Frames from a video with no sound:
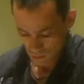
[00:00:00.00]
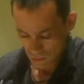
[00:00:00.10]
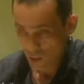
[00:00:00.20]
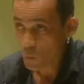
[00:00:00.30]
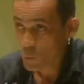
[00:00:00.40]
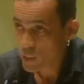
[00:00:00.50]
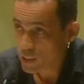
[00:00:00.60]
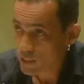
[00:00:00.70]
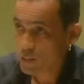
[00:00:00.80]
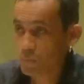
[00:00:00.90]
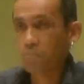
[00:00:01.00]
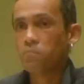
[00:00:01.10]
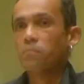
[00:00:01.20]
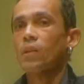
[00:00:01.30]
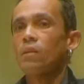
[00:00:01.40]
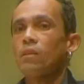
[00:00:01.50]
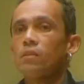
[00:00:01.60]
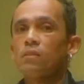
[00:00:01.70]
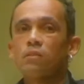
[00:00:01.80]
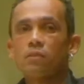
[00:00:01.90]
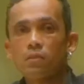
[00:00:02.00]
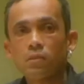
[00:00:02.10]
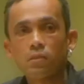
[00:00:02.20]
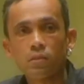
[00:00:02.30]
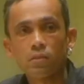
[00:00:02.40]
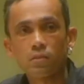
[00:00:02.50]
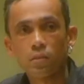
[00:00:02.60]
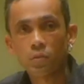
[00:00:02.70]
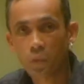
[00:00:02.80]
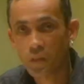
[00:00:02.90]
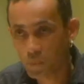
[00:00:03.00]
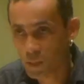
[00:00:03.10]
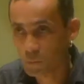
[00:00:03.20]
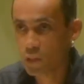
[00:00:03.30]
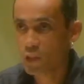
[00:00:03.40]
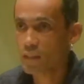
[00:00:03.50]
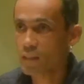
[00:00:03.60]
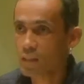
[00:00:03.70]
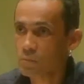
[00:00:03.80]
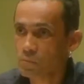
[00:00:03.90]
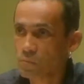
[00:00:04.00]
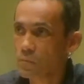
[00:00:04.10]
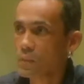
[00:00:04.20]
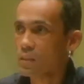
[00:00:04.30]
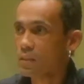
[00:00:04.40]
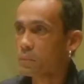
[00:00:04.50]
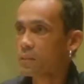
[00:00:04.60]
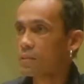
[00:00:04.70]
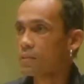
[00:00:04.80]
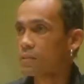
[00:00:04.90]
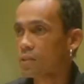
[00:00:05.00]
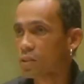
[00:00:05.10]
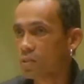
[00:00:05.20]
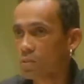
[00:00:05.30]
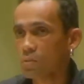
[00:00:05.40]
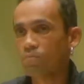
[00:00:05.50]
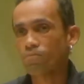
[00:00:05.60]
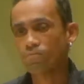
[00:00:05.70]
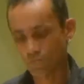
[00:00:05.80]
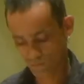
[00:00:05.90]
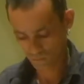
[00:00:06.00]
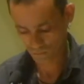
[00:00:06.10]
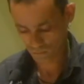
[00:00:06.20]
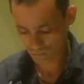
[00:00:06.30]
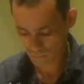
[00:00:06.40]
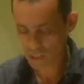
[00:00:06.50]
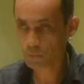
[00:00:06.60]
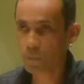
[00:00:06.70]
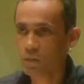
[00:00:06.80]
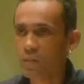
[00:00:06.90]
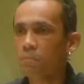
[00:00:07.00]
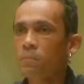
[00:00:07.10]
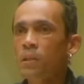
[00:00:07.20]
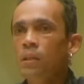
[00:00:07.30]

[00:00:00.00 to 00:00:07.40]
I hope you guys are not, don't worry about me shaking a little bit, just to keep my rhythm.